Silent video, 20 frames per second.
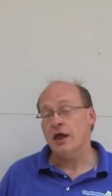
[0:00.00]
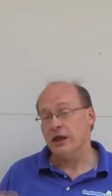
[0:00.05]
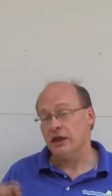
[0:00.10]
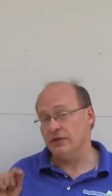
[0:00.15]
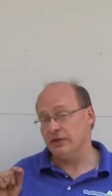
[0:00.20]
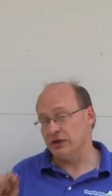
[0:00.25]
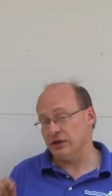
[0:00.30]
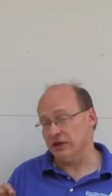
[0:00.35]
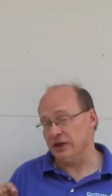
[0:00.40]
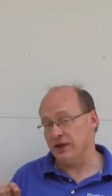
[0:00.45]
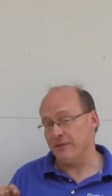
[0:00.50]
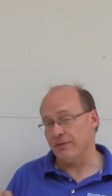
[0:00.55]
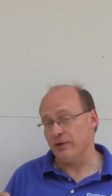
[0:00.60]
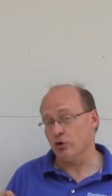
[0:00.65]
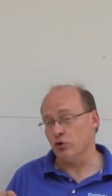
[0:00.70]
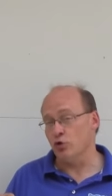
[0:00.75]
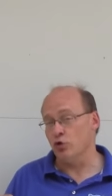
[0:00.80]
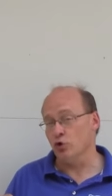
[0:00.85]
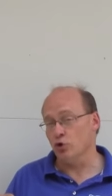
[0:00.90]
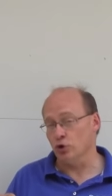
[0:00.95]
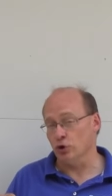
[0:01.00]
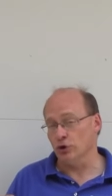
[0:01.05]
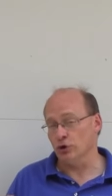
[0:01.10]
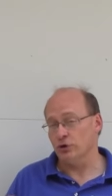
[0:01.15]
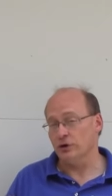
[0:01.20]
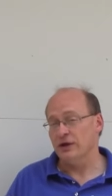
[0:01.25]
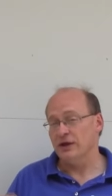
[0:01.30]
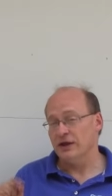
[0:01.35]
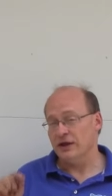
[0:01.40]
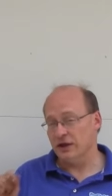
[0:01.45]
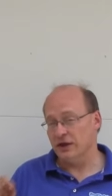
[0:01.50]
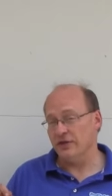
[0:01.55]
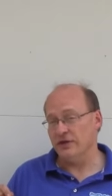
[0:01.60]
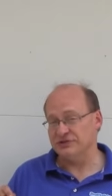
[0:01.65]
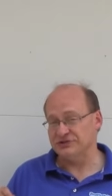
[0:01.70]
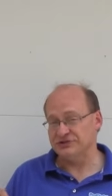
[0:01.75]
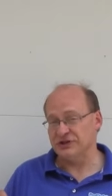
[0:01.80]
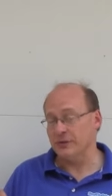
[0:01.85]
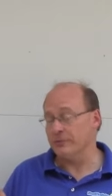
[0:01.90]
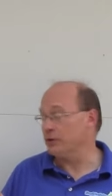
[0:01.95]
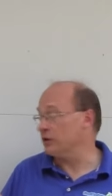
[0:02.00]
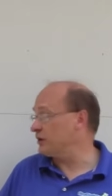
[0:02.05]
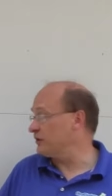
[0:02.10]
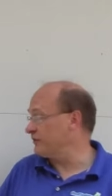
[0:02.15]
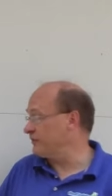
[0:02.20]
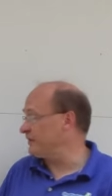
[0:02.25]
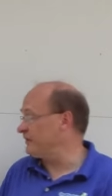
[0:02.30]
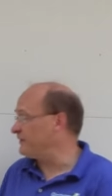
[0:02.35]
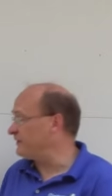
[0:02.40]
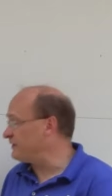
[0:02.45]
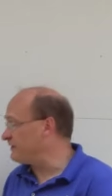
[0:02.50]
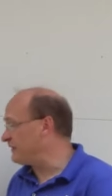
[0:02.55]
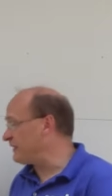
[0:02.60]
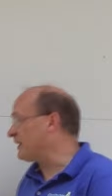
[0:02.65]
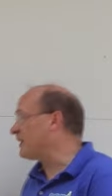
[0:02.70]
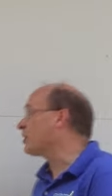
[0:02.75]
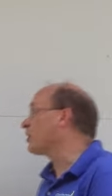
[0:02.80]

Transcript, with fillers: and then keep it cooler in the summer, because this is a